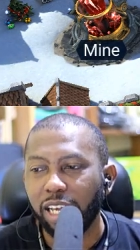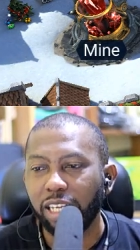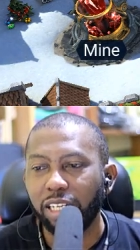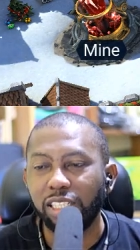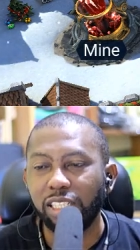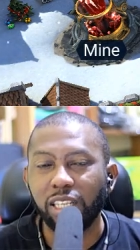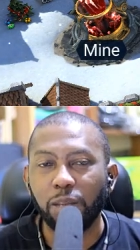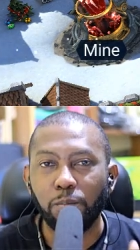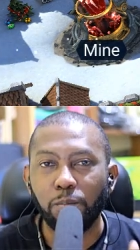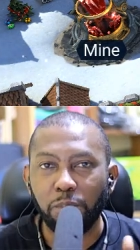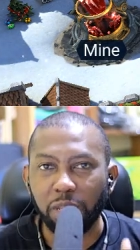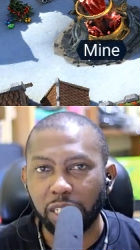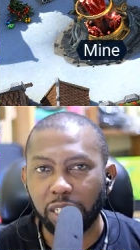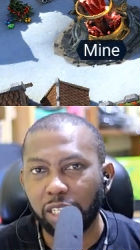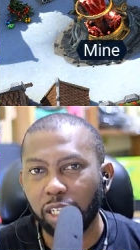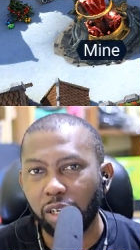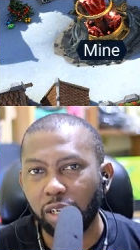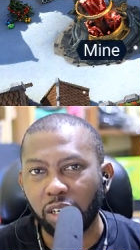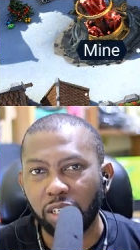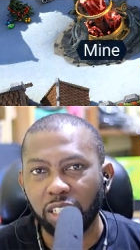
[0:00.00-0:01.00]
It is a big
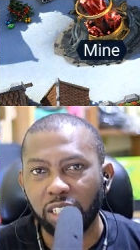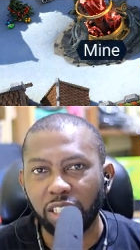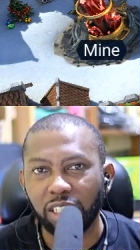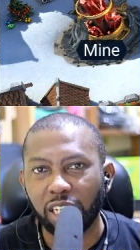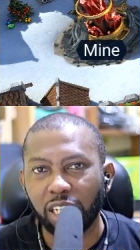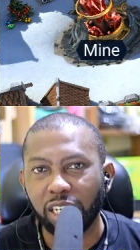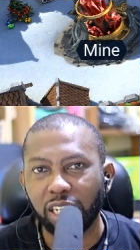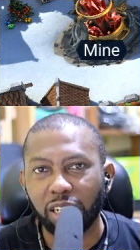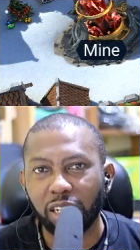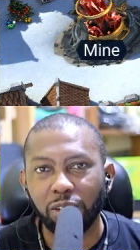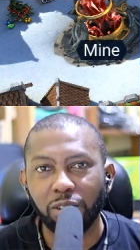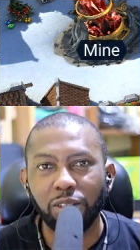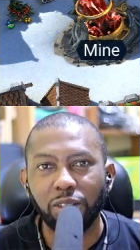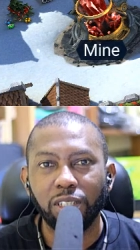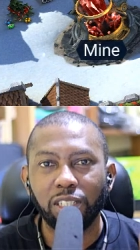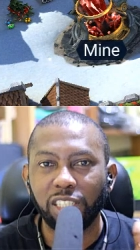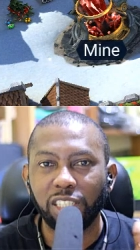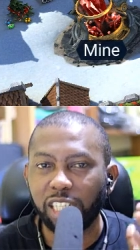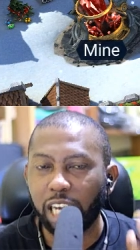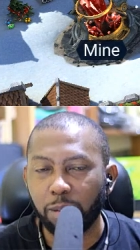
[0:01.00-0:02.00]
deal on this channel.
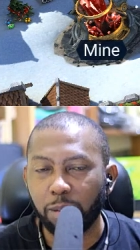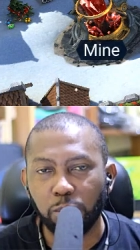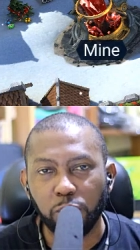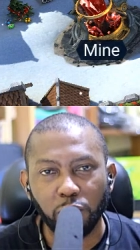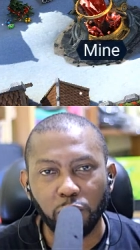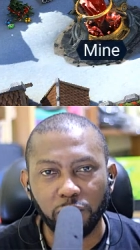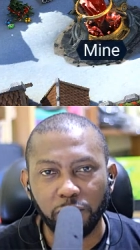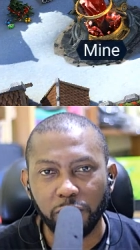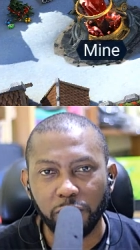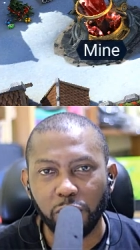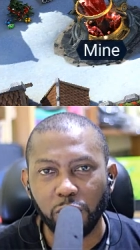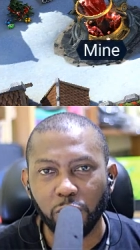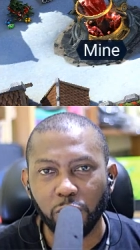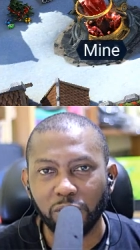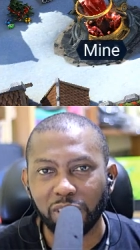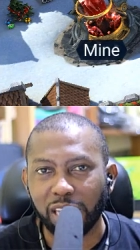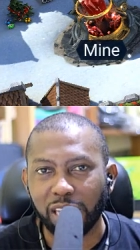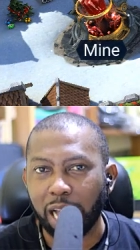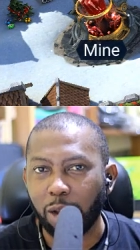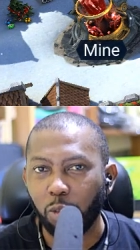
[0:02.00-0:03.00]
Shard pool
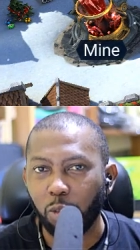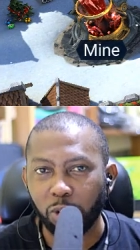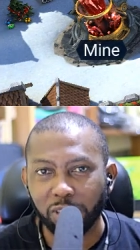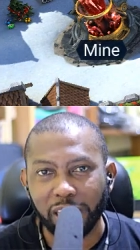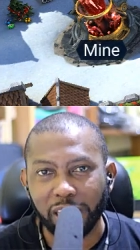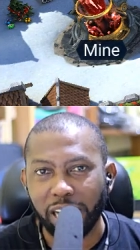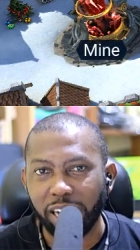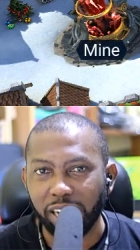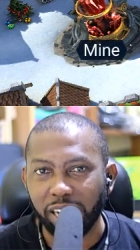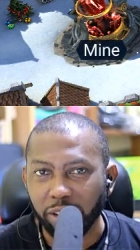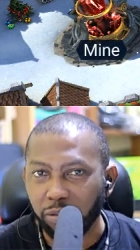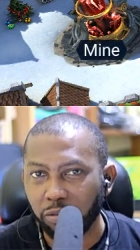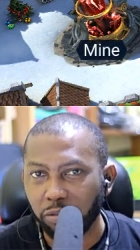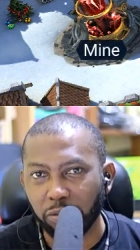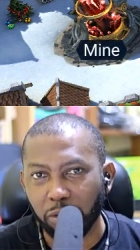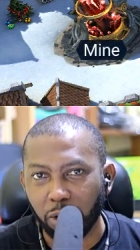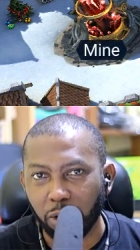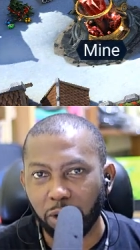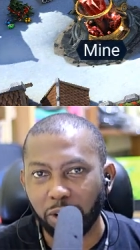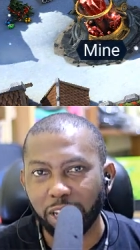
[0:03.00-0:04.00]
videos are what I live
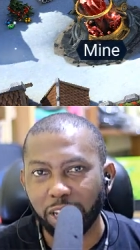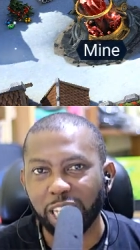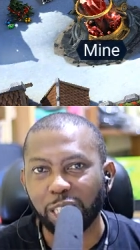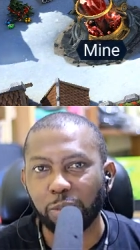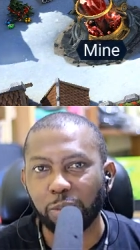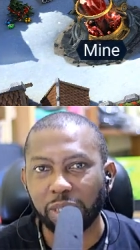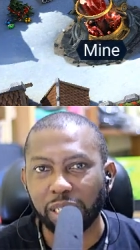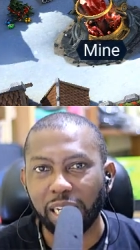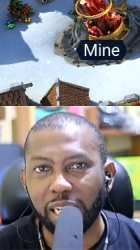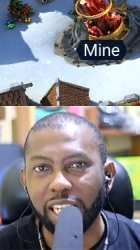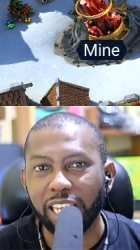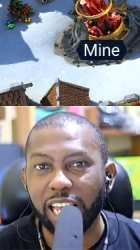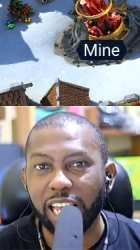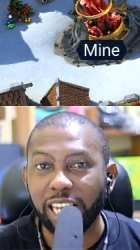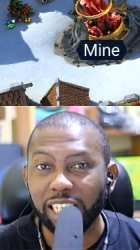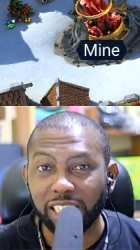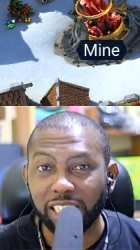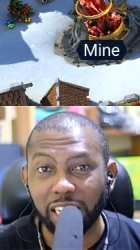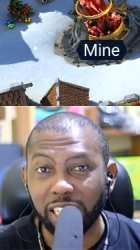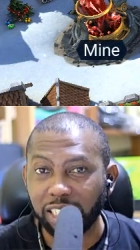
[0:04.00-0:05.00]
for, especially
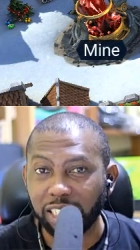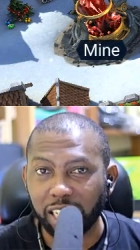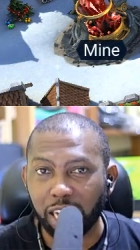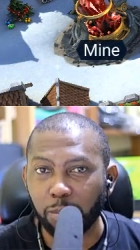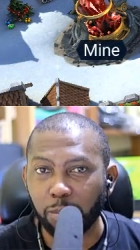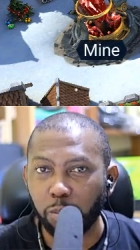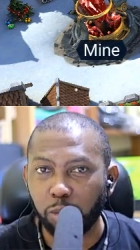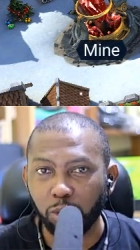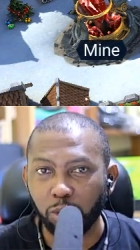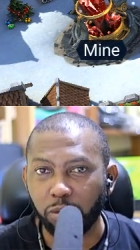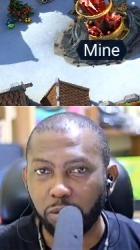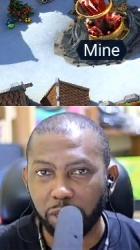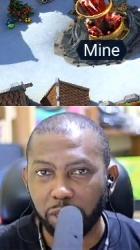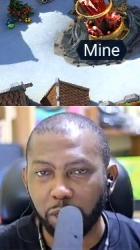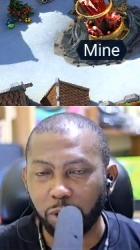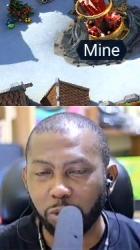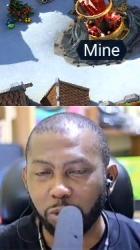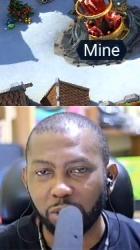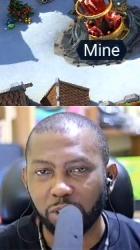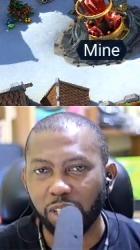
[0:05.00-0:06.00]
ancient shard pool
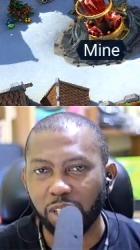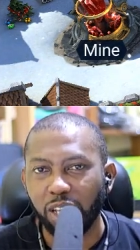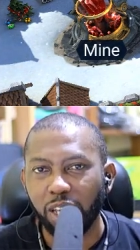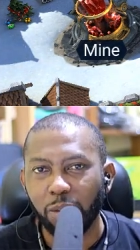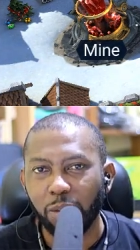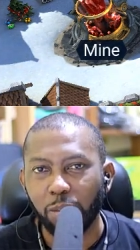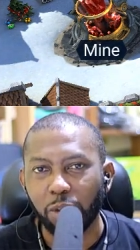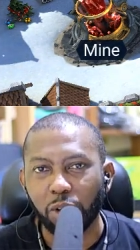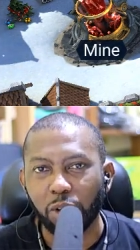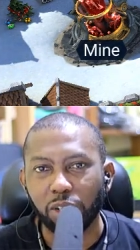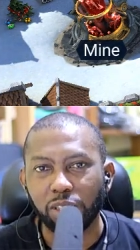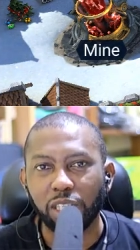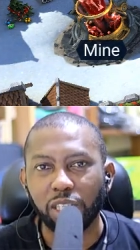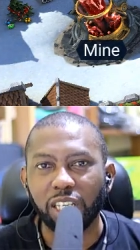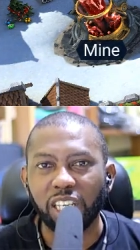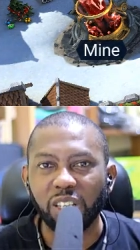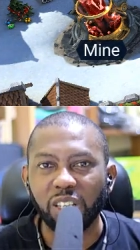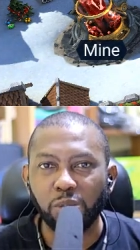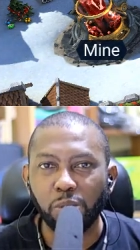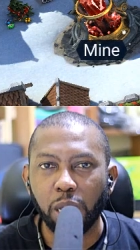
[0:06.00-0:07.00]
videos, because
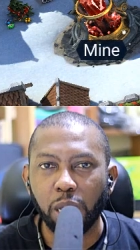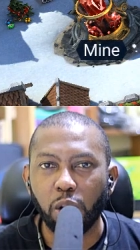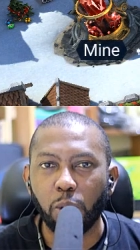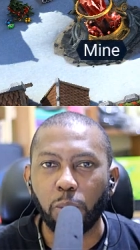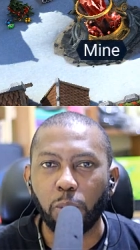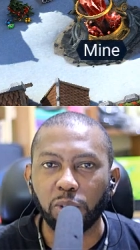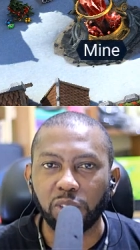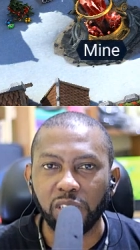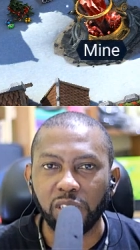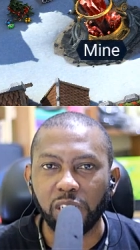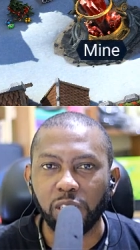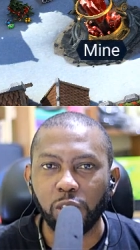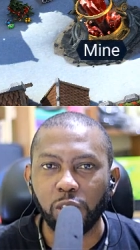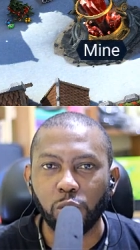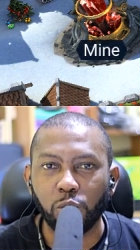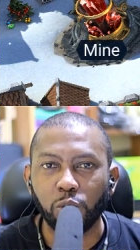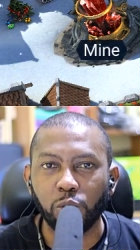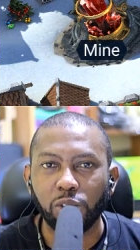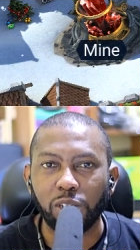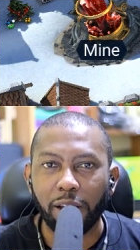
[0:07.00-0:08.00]
it gives me an opportunity
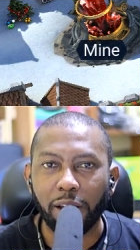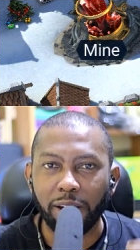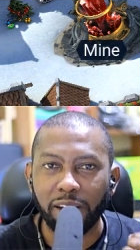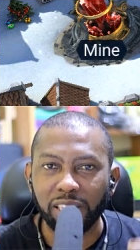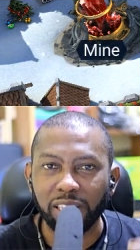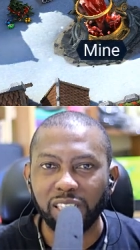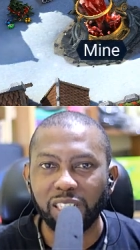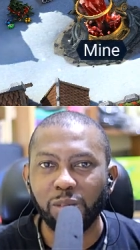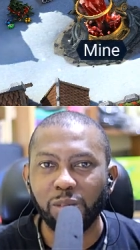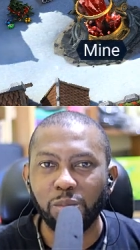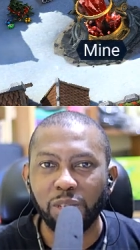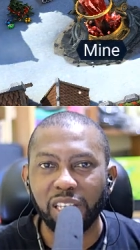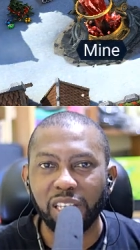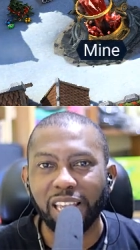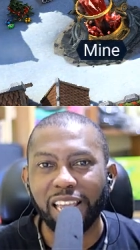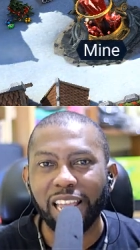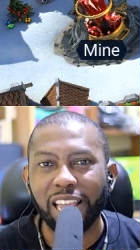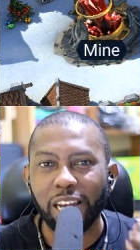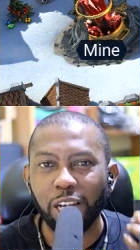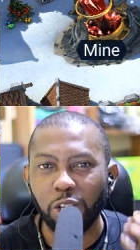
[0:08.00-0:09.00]
to guarantee me
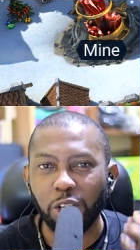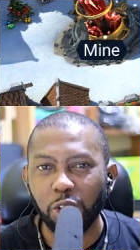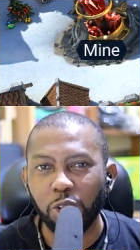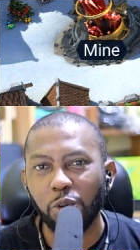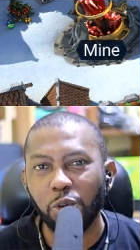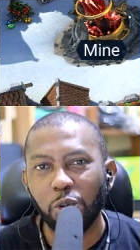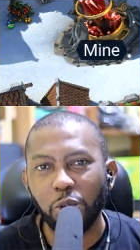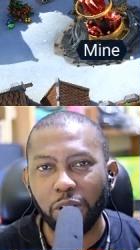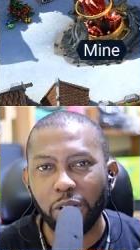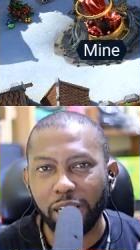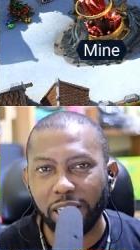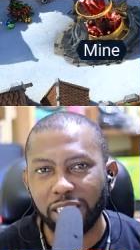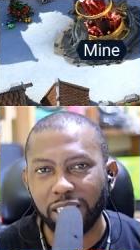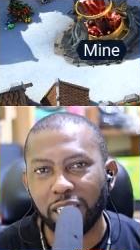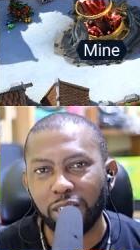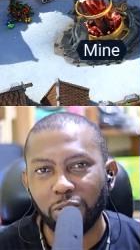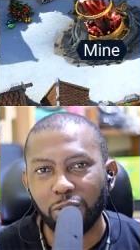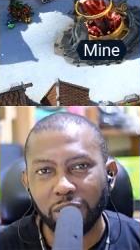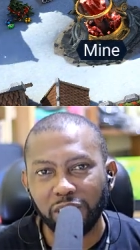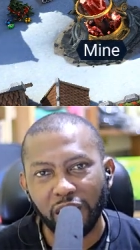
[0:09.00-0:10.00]
a new
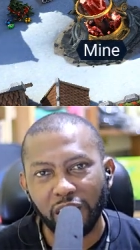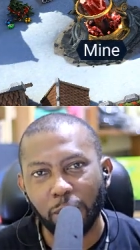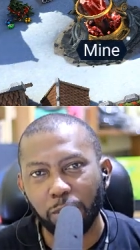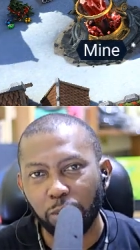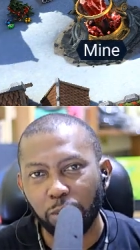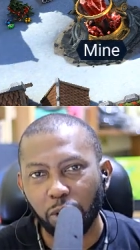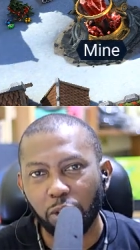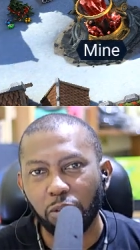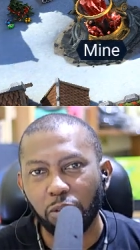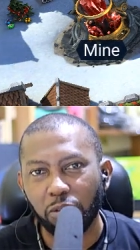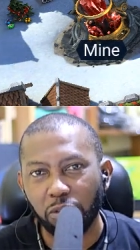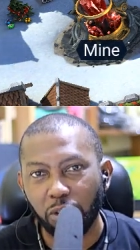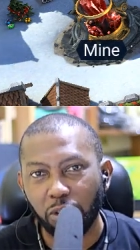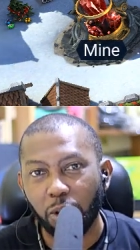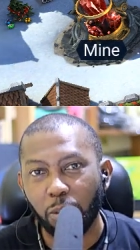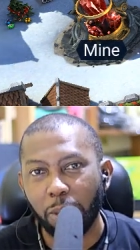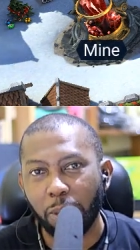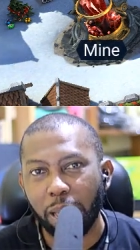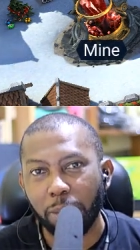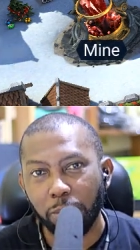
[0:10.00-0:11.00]
legendary champion
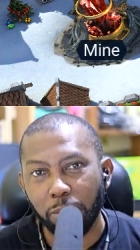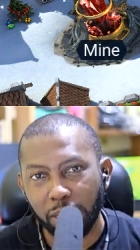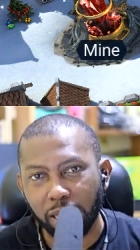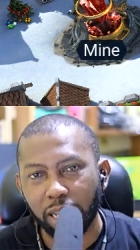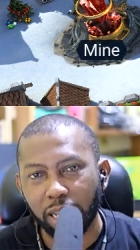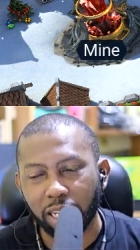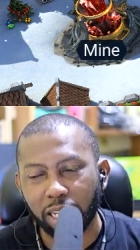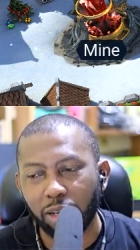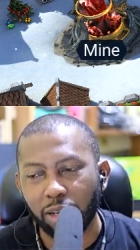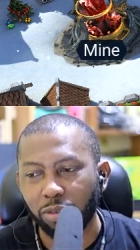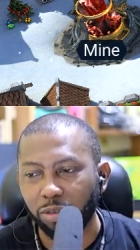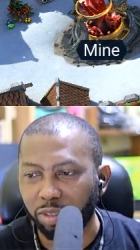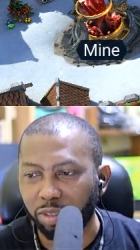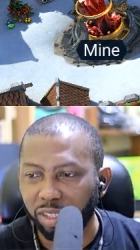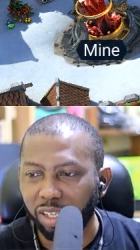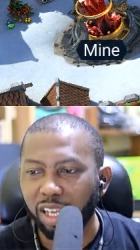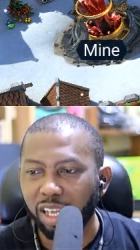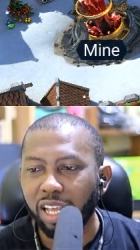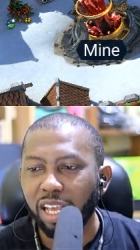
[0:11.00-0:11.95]
for my main account.